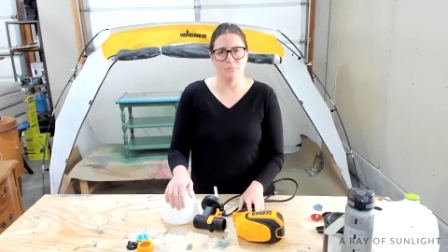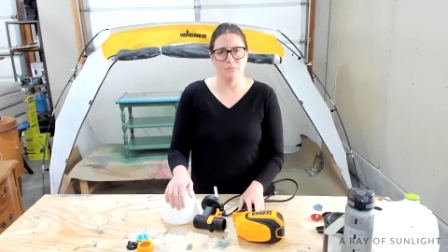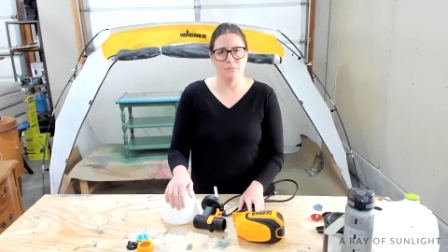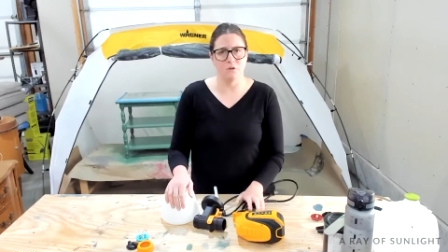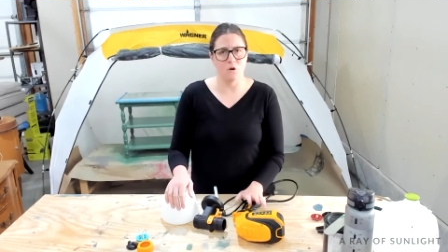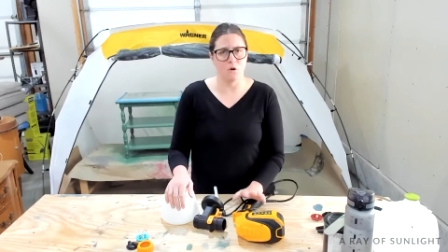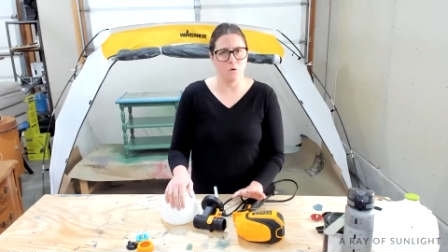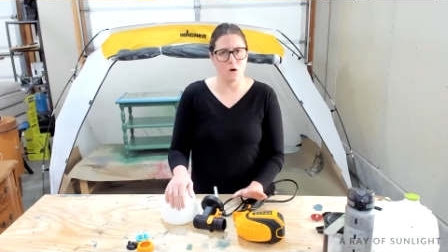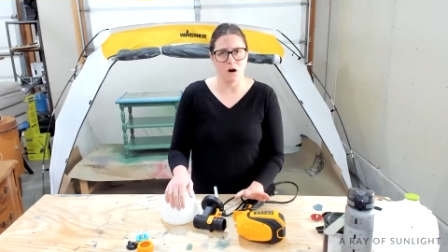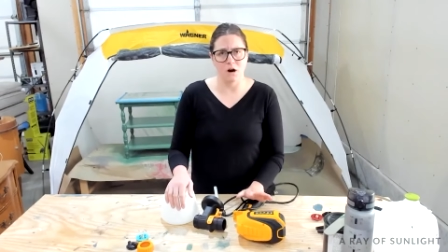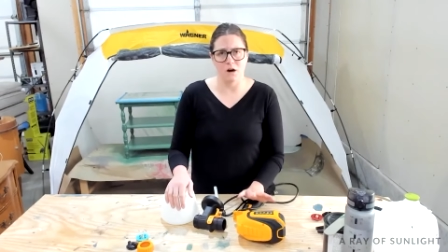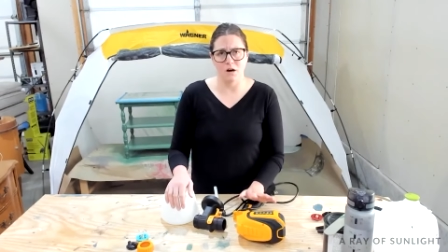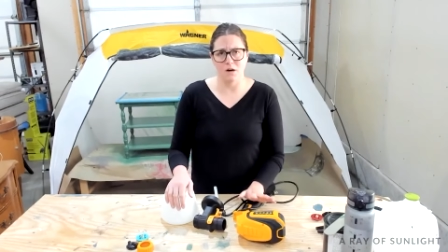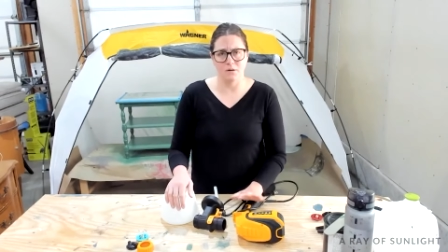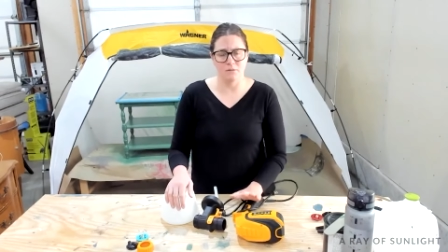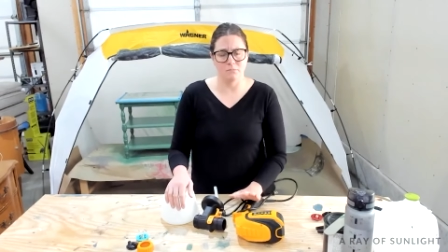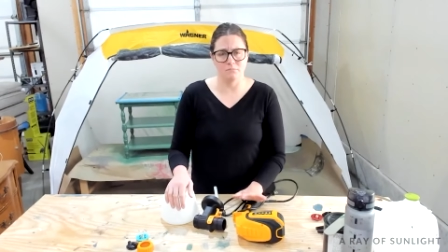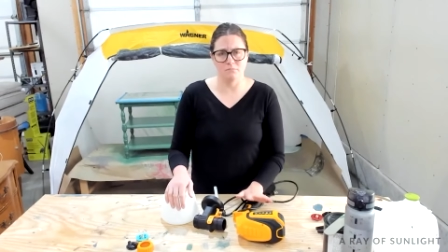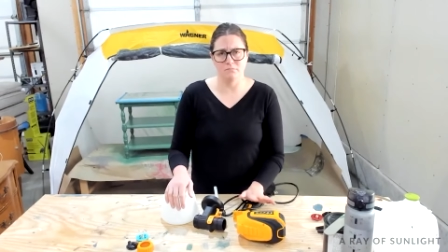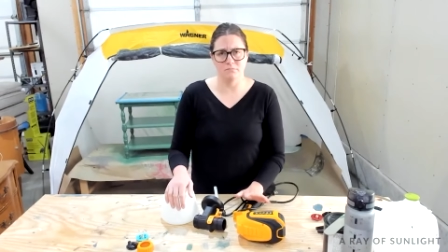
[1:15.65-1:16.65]
No
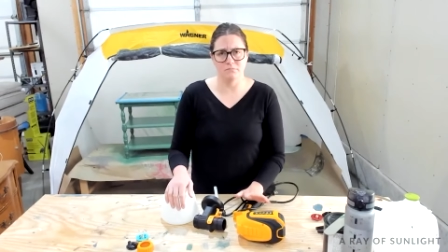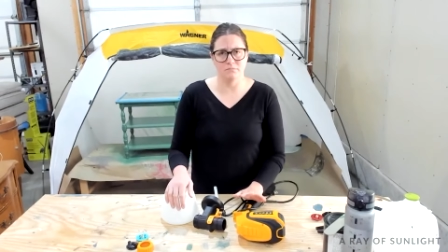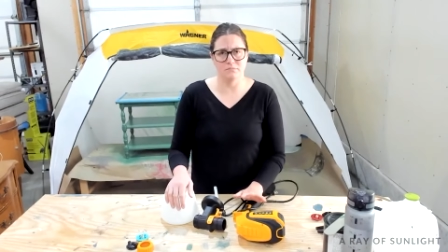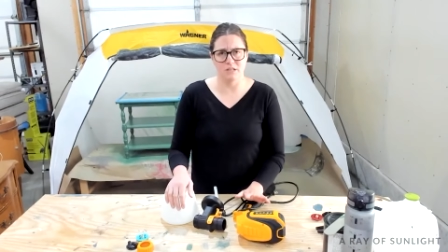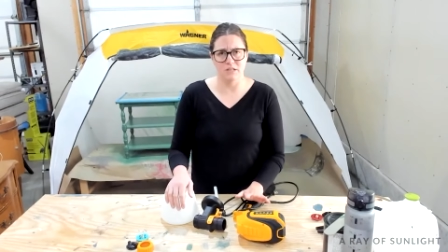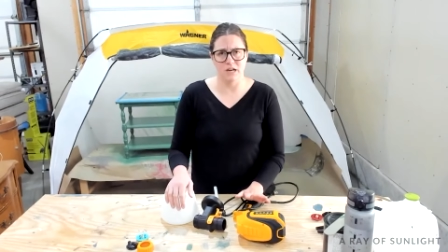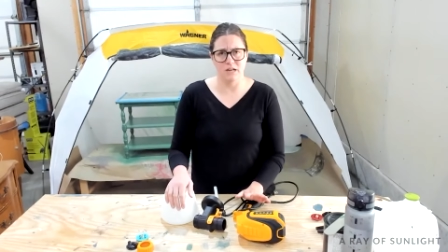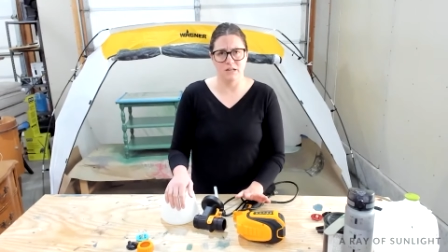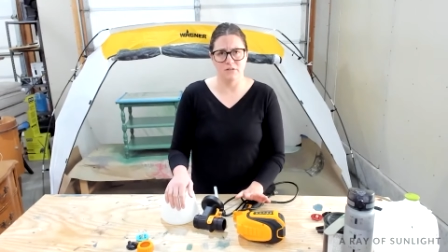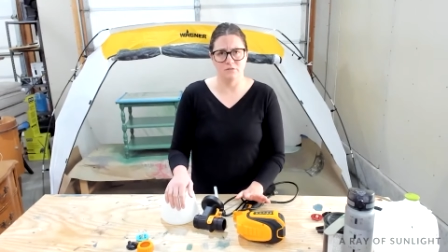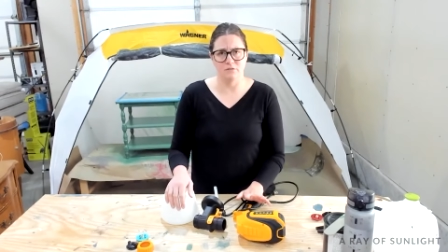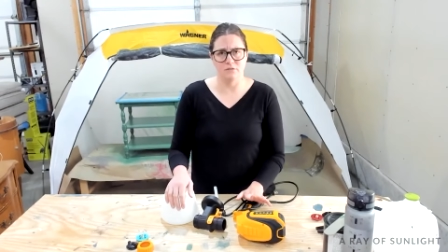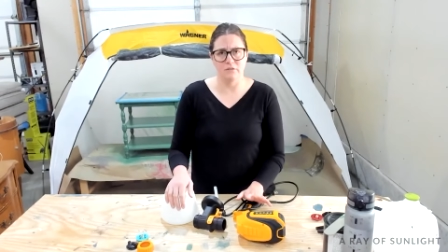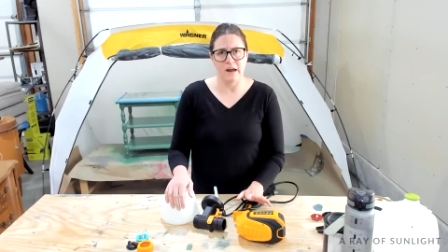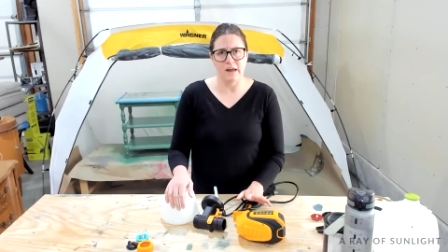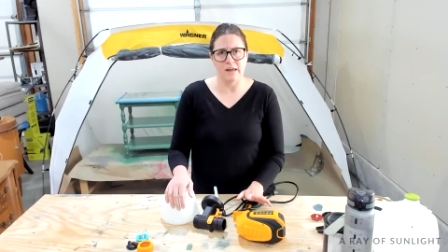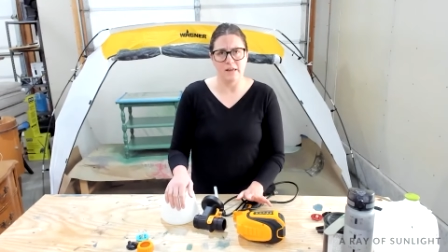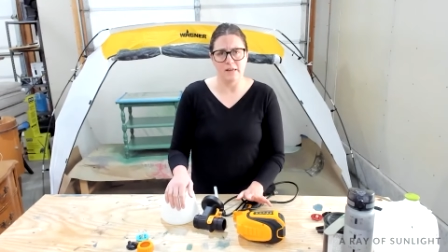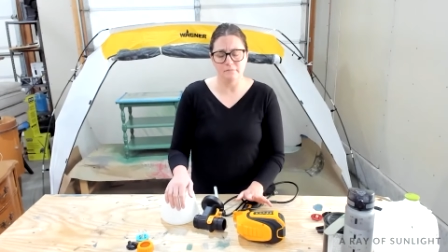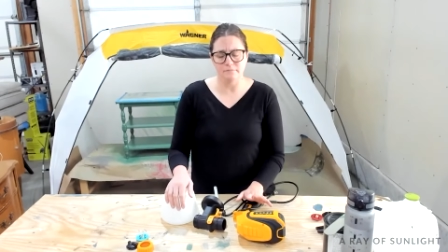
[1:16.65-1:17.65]
harm done,
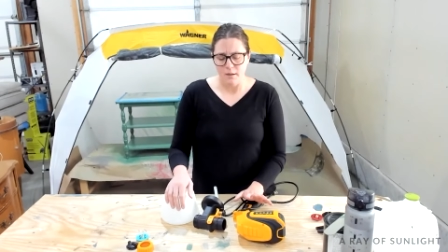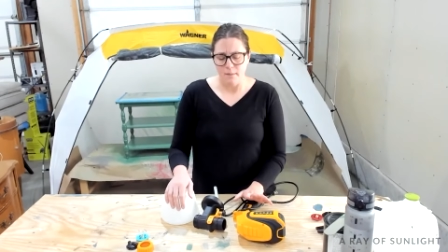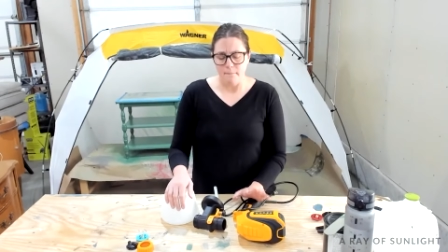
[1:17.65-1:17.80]
right?